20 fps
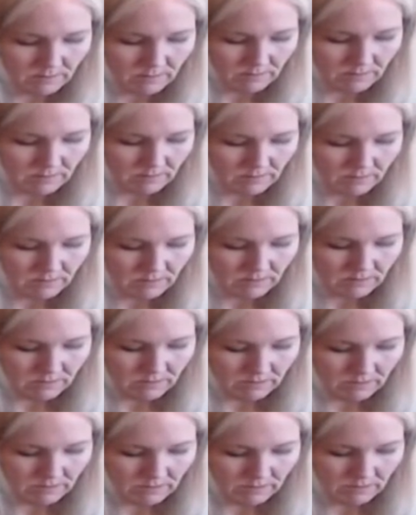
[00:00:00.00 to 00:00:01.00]
I
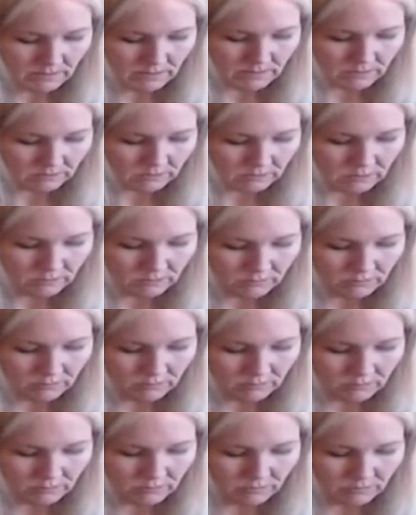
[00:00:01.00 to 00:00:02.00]
think I'll actually do
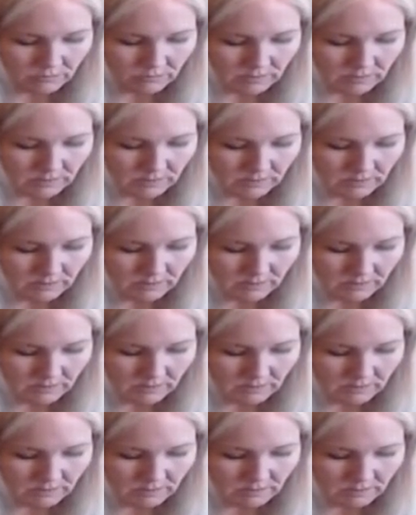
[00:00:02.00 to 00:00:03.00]
2 on
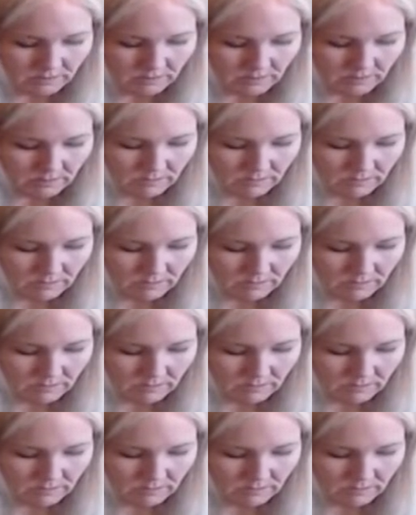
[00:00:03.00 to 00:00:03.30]
here. Let's